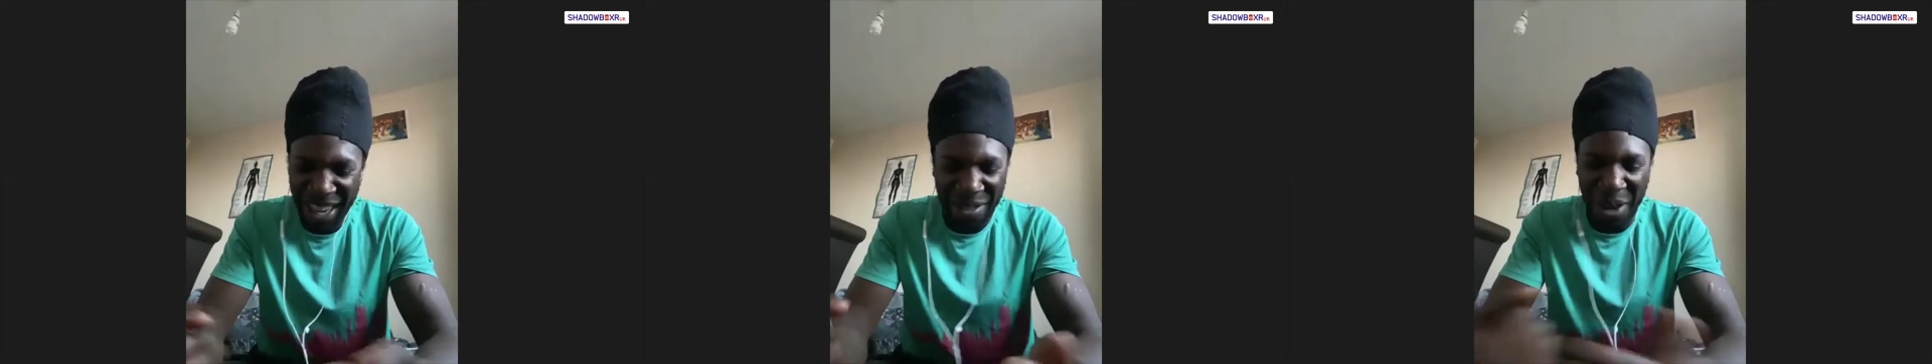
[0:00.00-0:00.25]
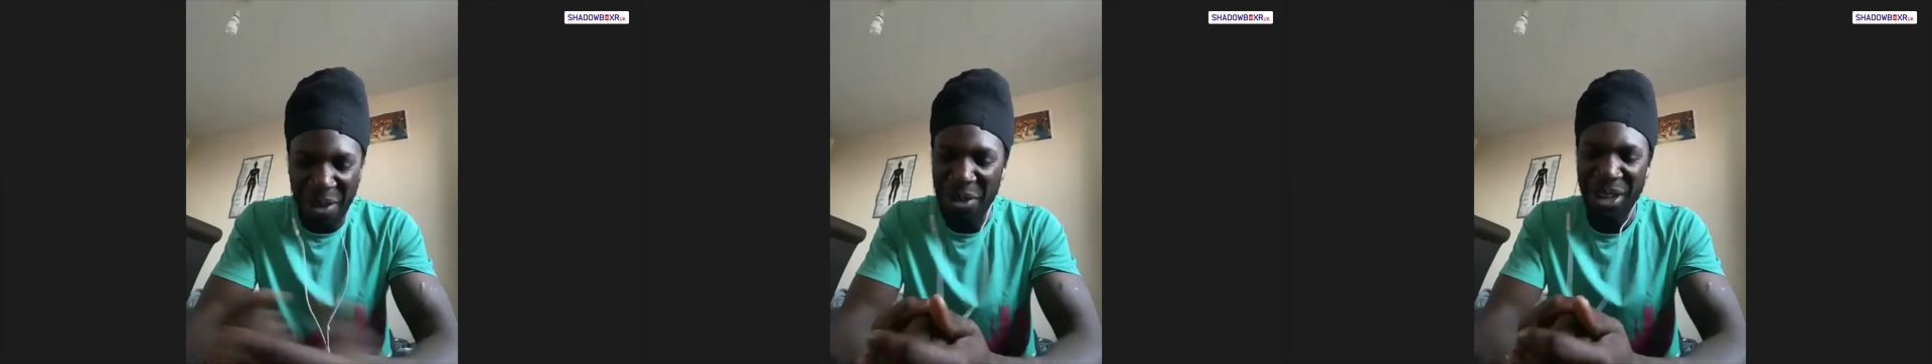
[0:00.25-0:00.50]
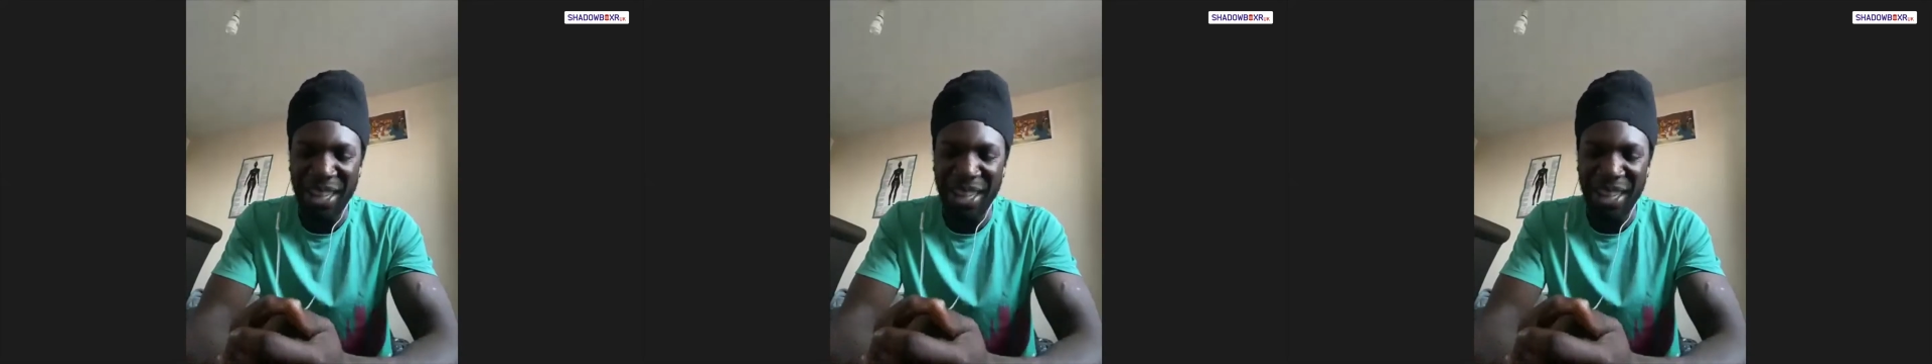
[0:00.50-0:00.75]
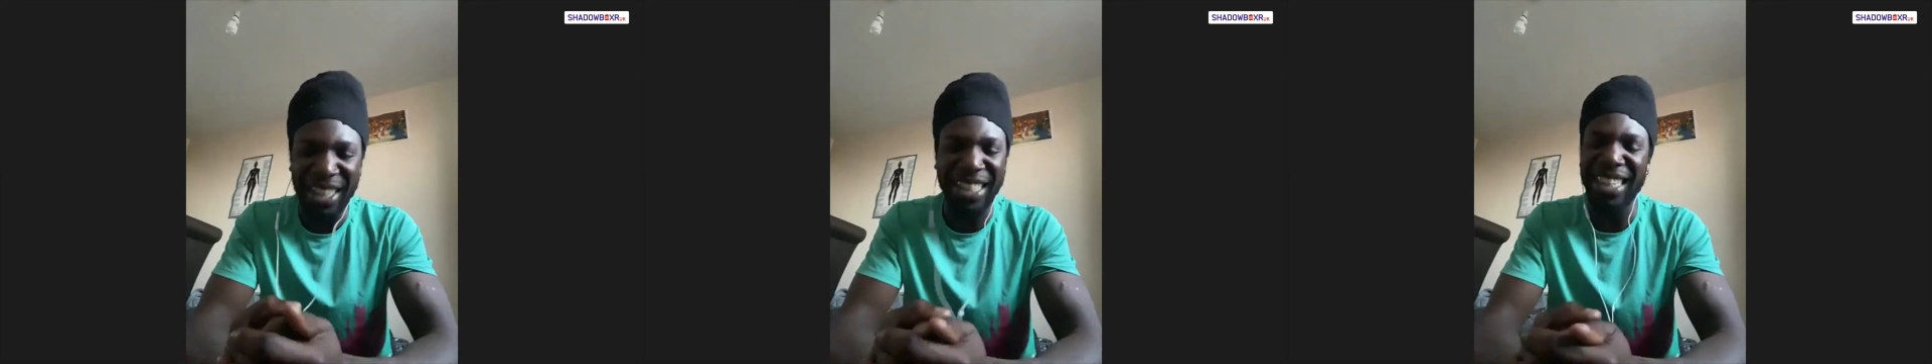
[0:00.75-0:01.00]
I watch
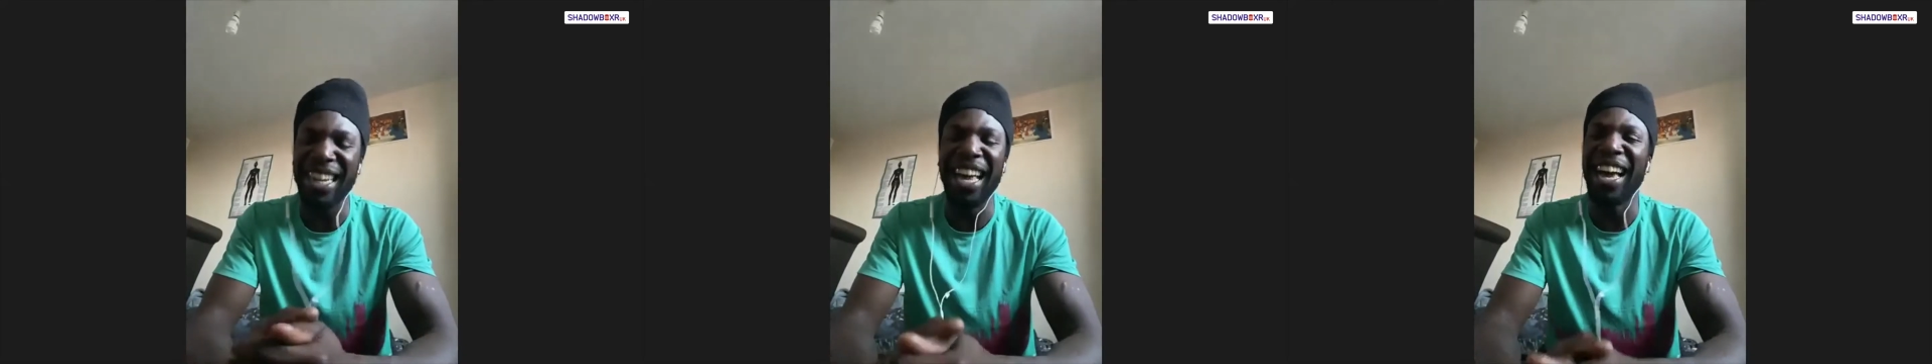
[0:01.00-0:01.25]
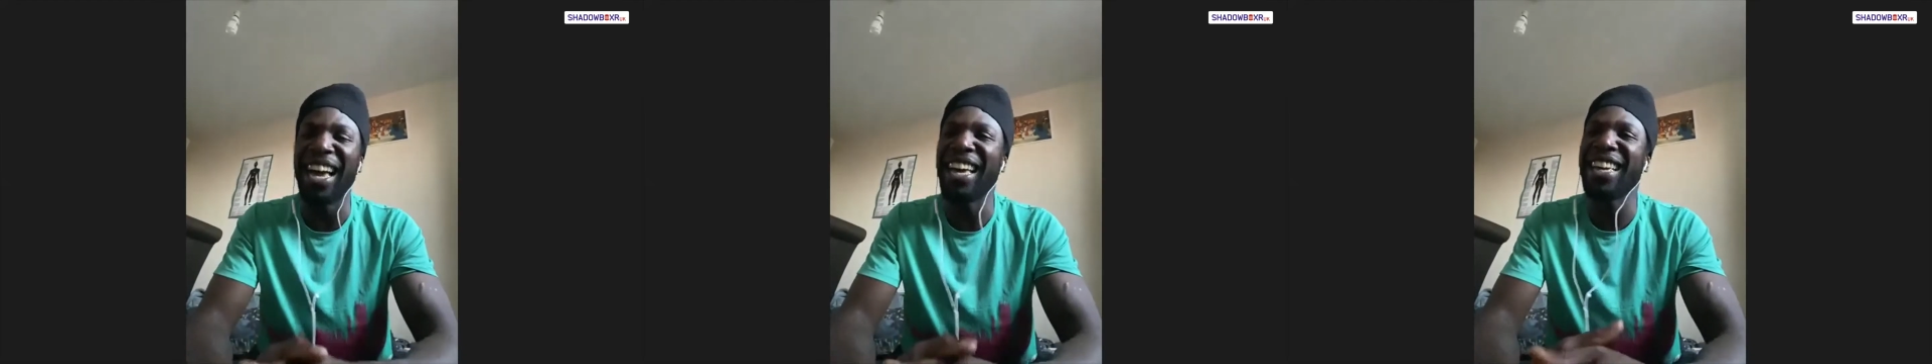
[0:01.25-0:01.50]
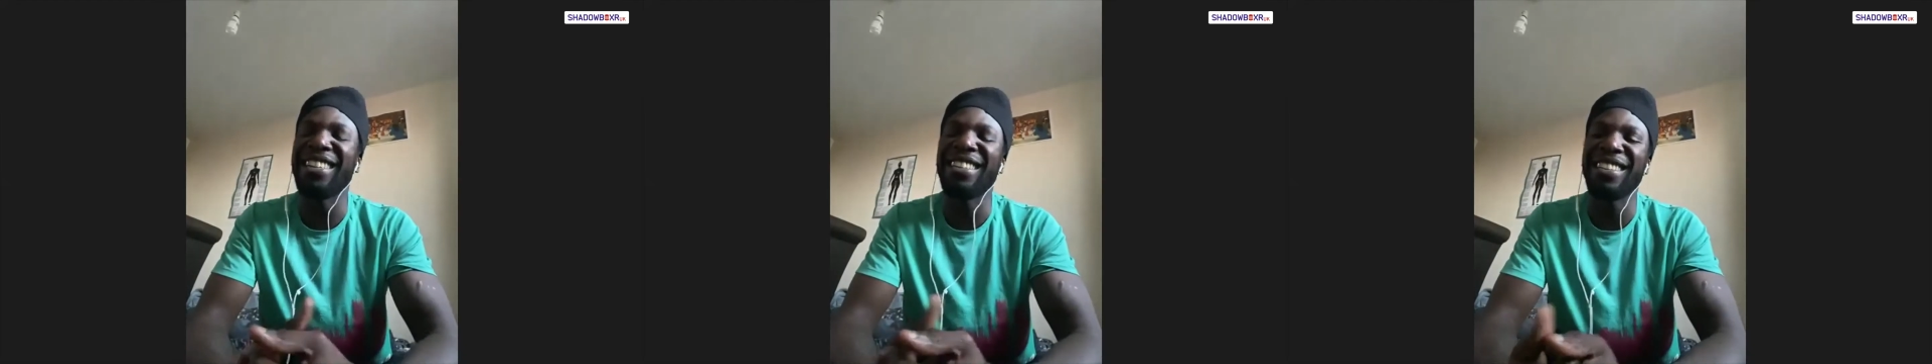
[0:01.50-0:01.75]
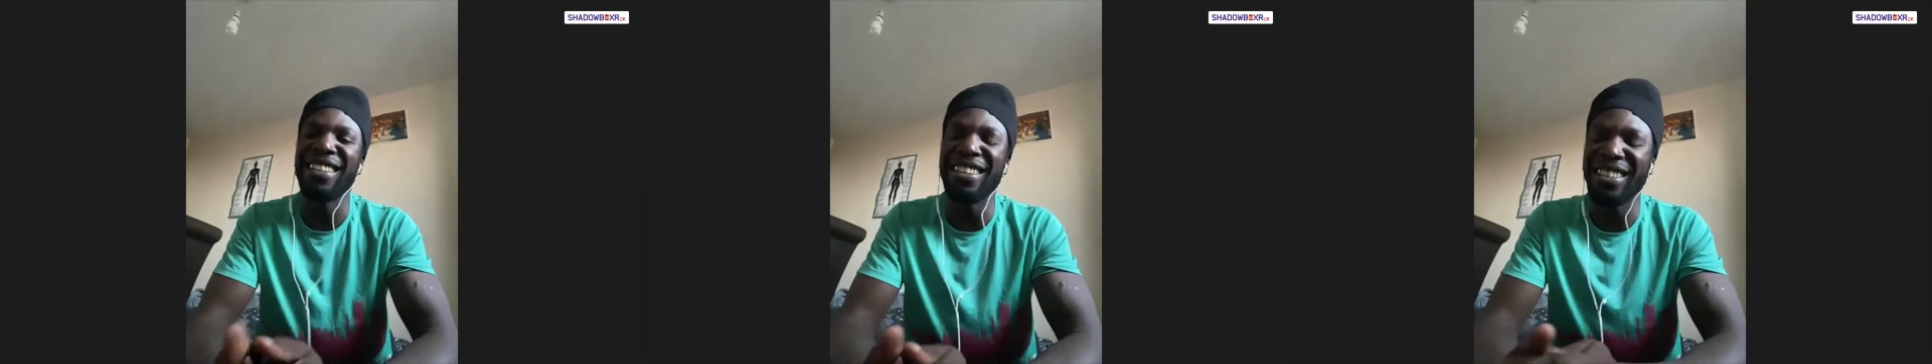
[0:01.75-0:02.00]
it, like
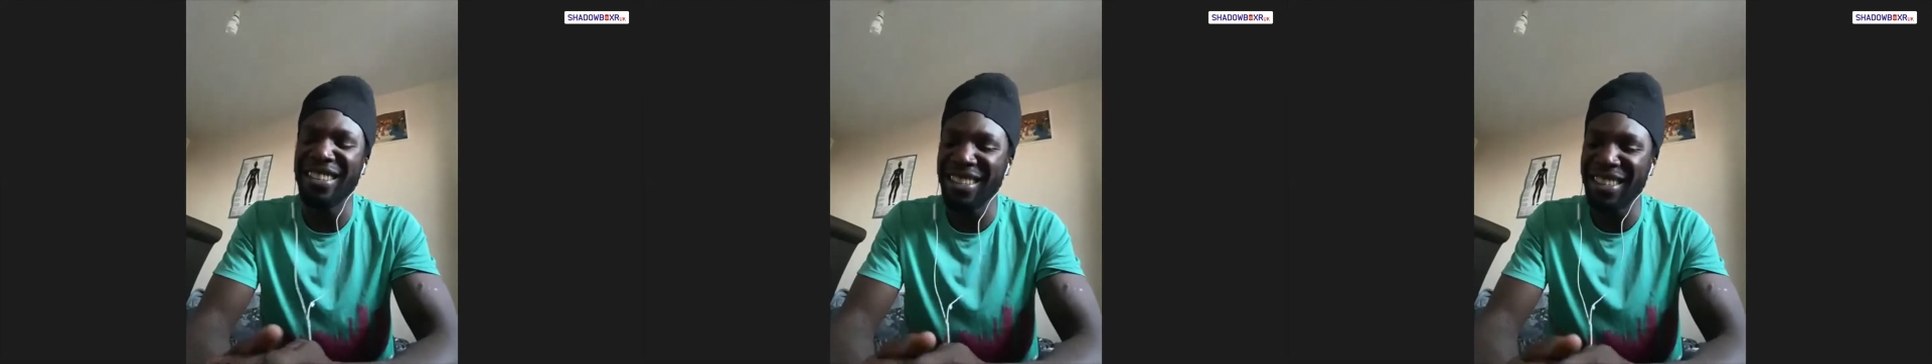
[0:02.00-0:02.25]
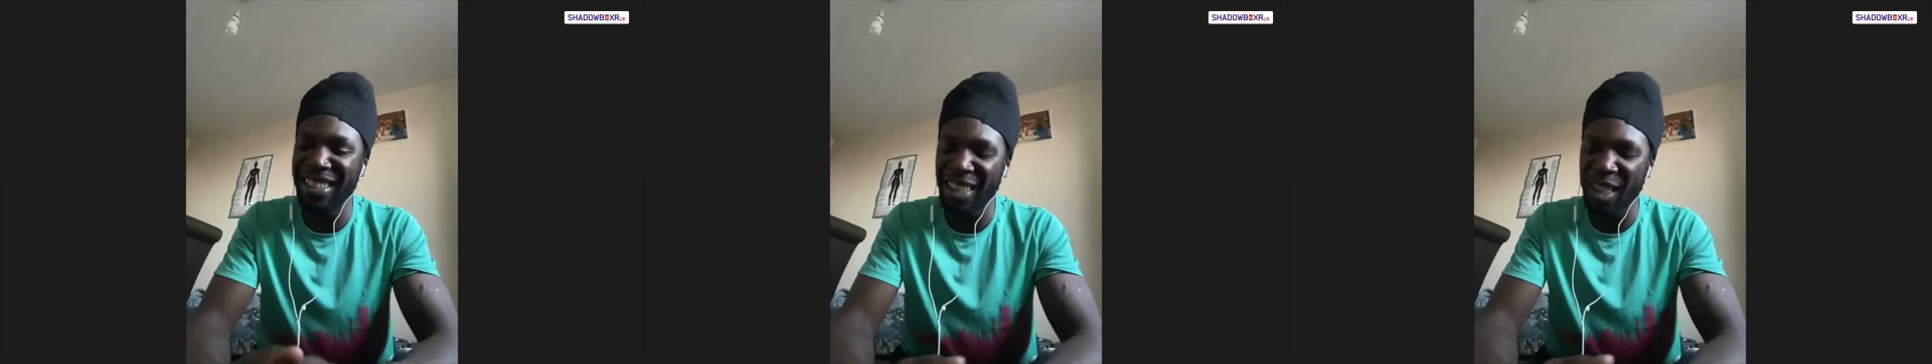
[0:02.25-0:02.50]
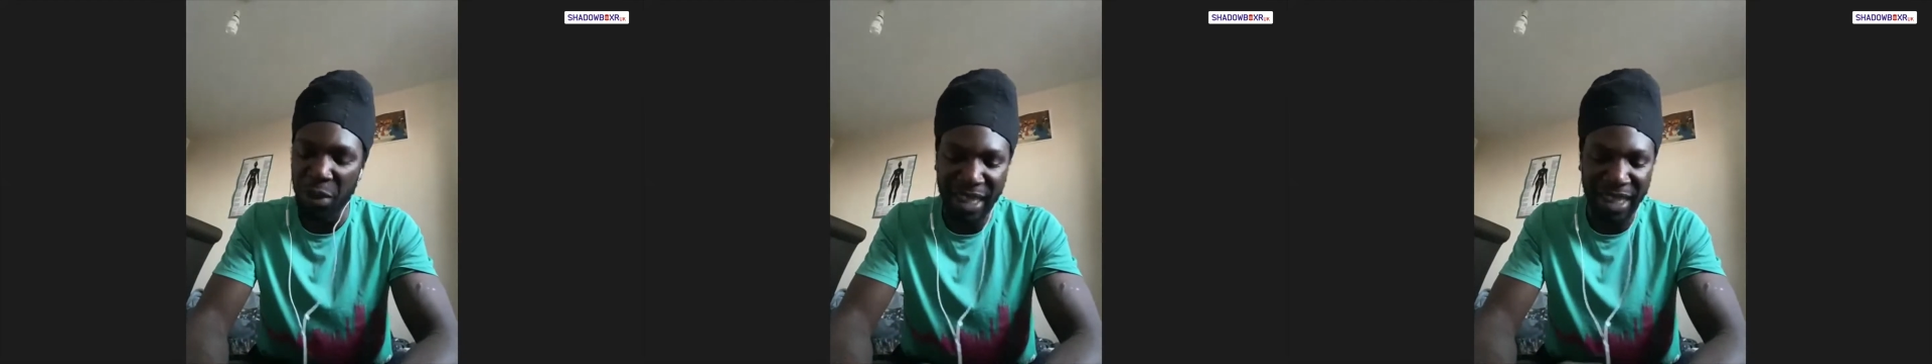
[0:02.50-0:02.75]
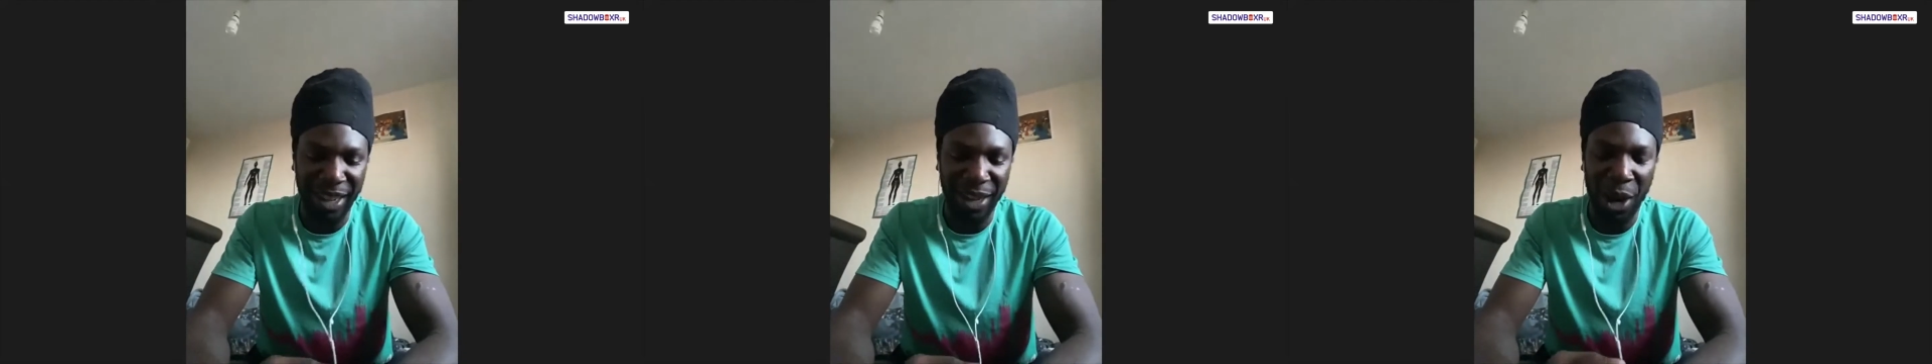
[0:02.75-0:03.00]
it's especially
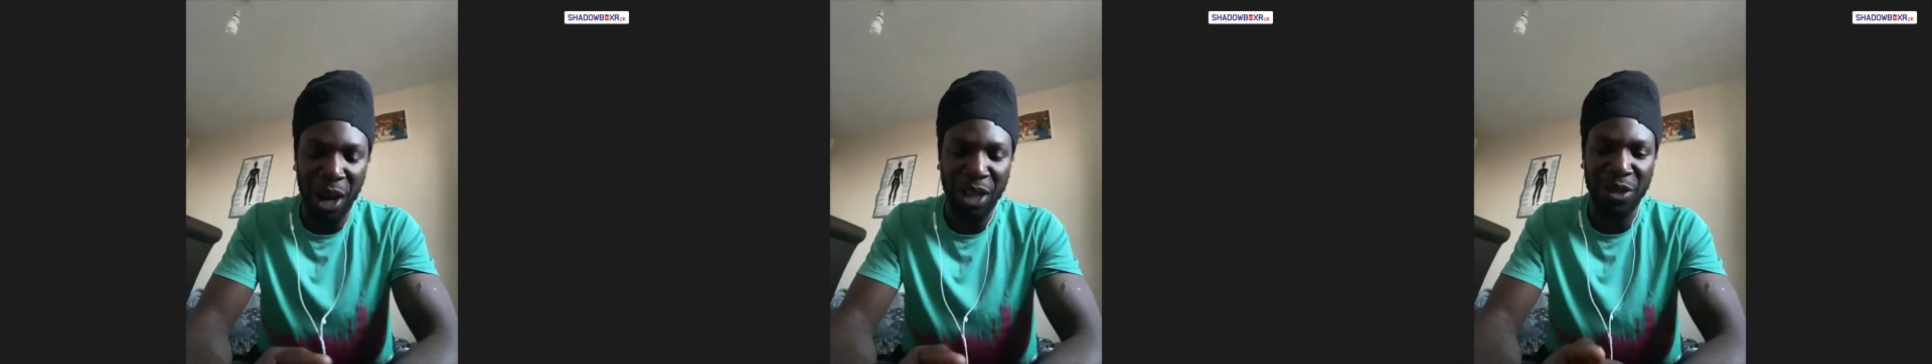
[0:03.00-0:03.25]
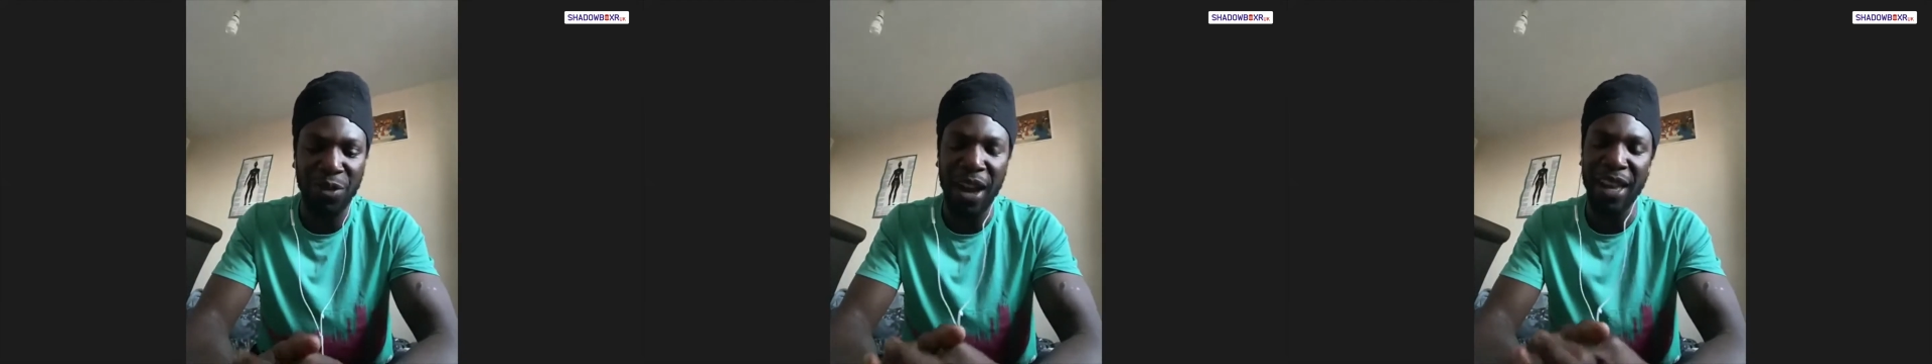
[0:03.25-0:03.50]
the last round,